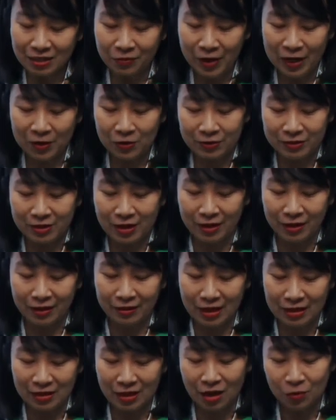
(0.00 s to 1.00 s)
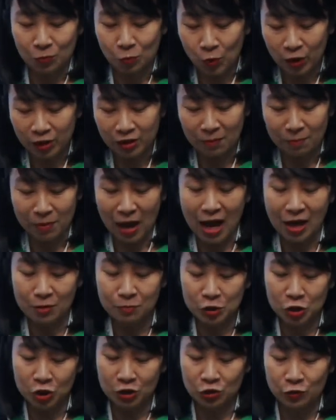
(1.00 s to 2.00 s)
recognized that the award of the
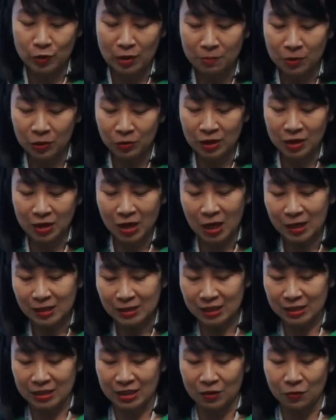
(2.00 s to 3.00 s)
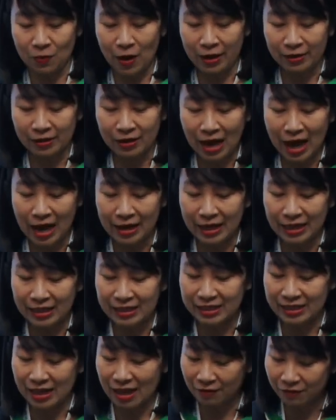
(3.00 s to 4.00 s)
Arbitral Tribunal constitute under Annex
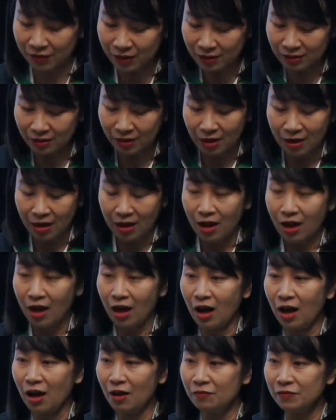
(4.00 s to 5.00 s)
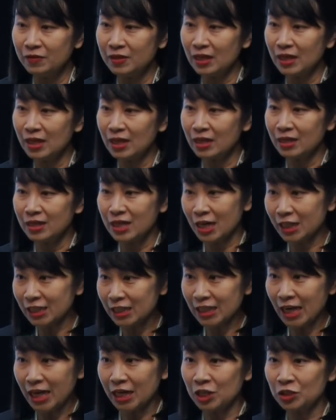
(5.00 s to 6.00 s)
7 of the
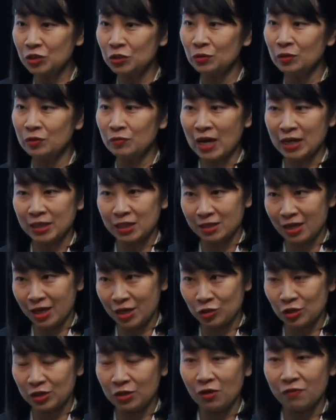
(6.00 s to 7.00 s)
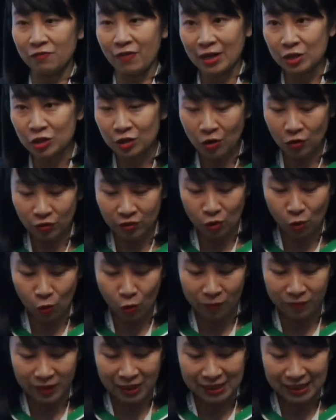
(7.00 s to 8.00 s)
1982 United Nations Convention on the Law
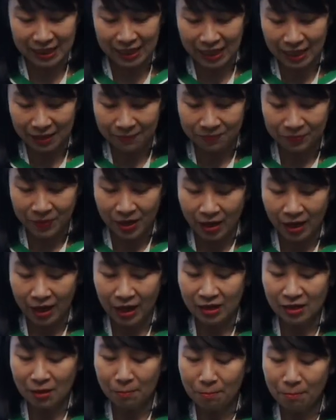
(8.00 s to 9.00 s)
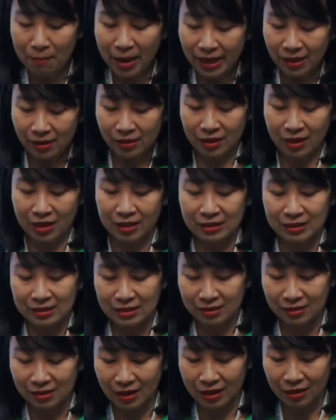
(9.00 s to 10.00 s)
of the Sea in the manner
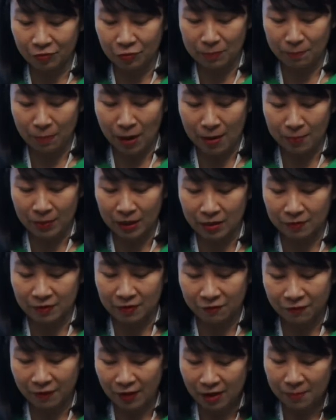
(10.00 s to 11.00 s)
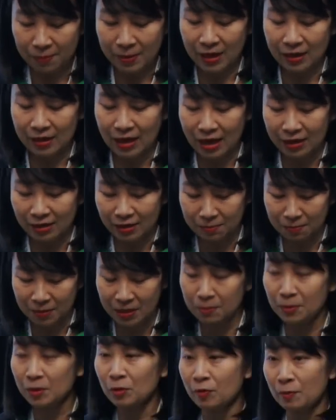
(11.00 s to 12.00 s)
concerning Republic of the Philippines and the
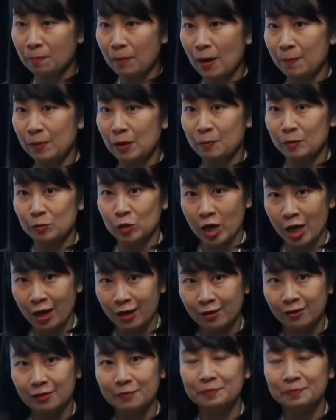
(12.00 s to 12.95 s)
People Republic of China.